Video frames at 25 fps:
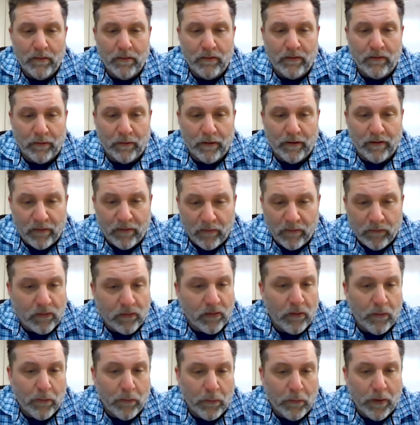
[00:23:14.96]
to listen
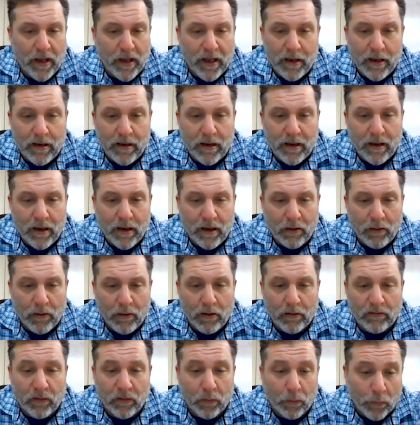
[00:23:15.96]
to and
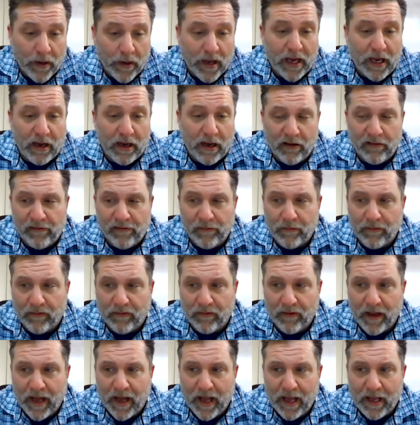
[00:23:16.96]
or to read, I should
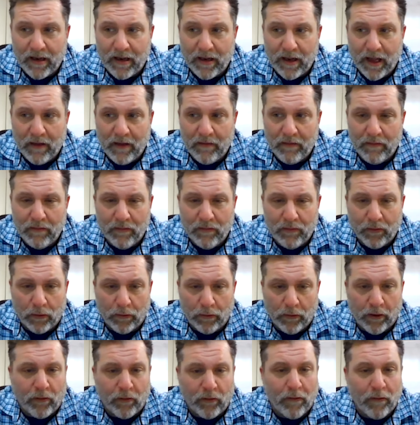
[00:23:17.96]
say. And the
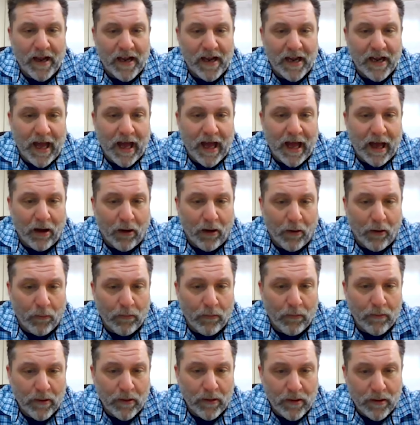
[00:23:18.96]
look right
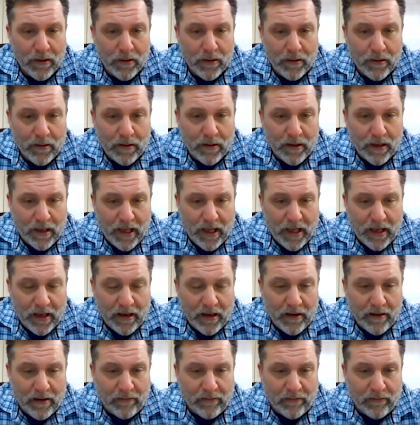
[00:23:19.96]
now
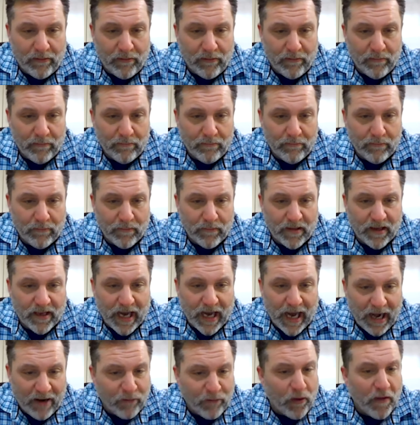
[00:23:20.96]
is
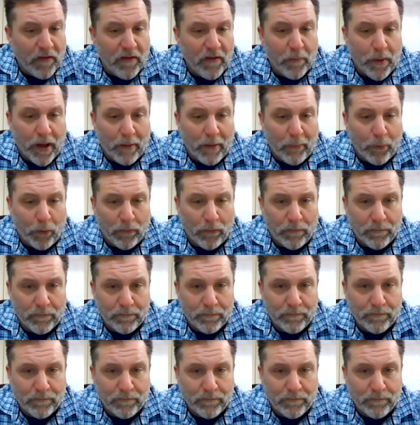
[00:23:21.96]
kind of on the bubble,